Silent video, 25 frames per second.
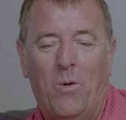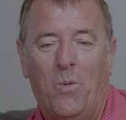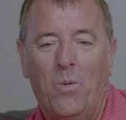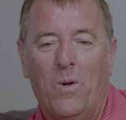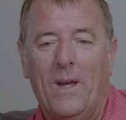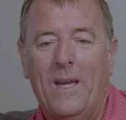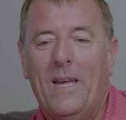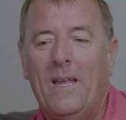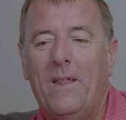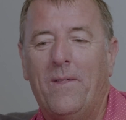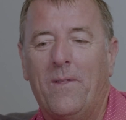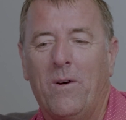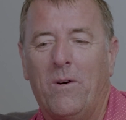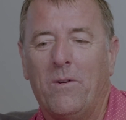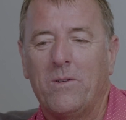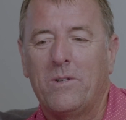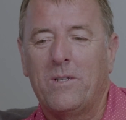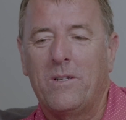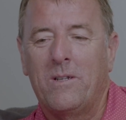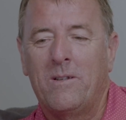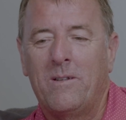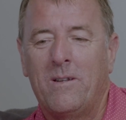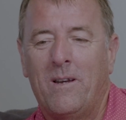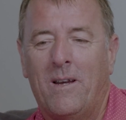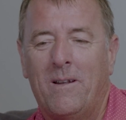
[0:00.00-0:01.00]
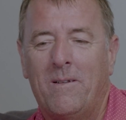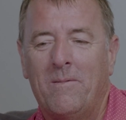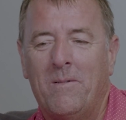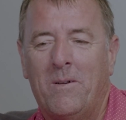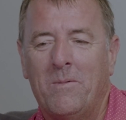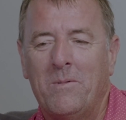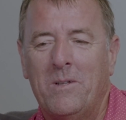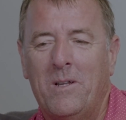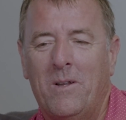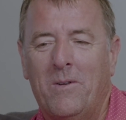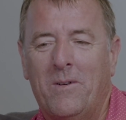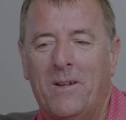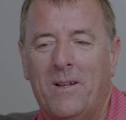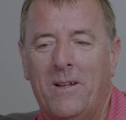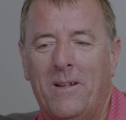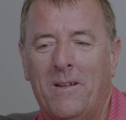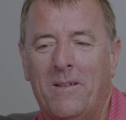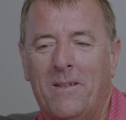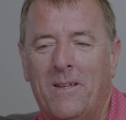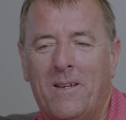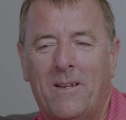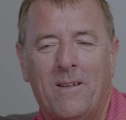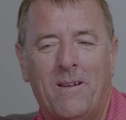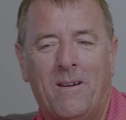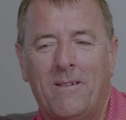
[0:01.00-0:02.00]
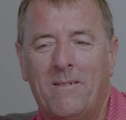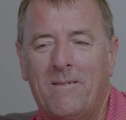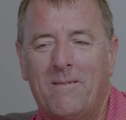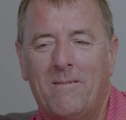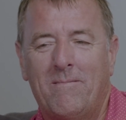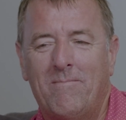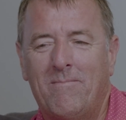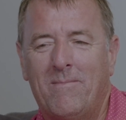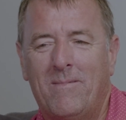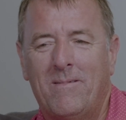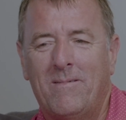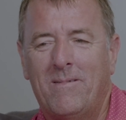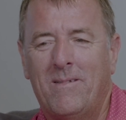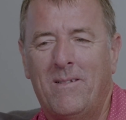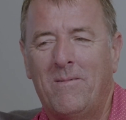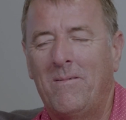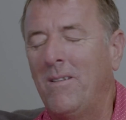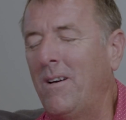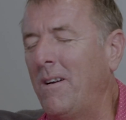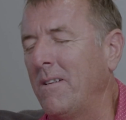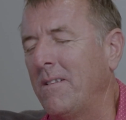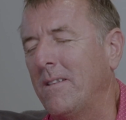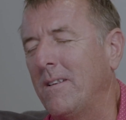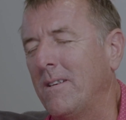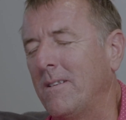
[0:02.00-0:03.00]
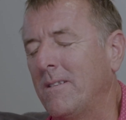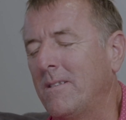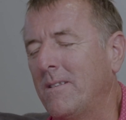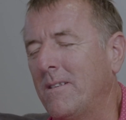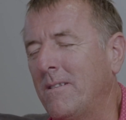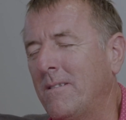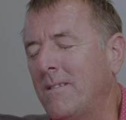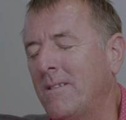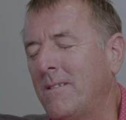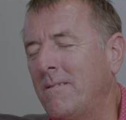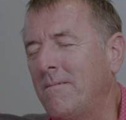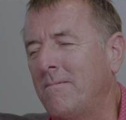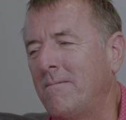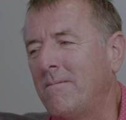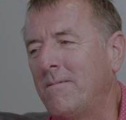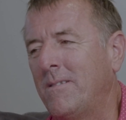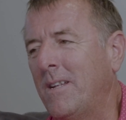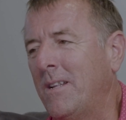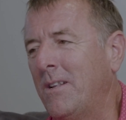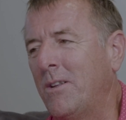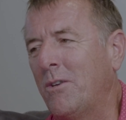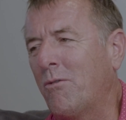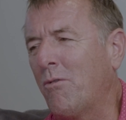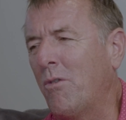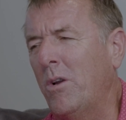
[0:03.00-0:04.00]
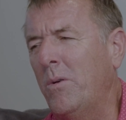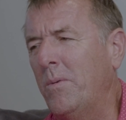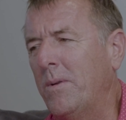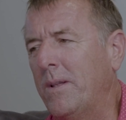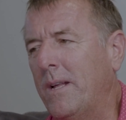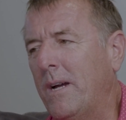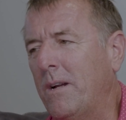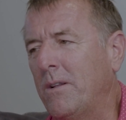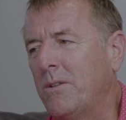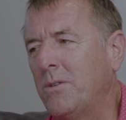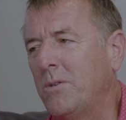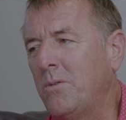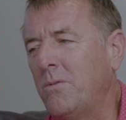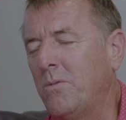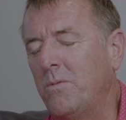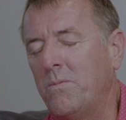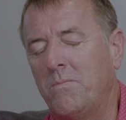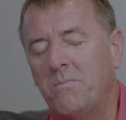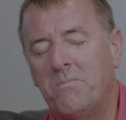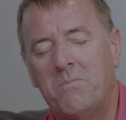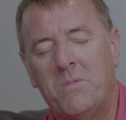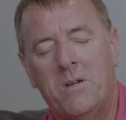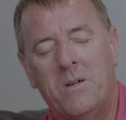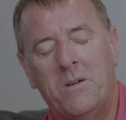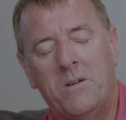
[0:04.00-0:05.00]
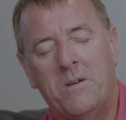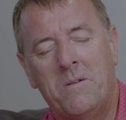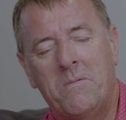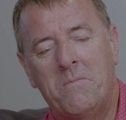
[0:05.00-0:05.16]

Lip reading: whole ethos, and I was looking at it thinking, I don't like this. I didn't agree with that at all.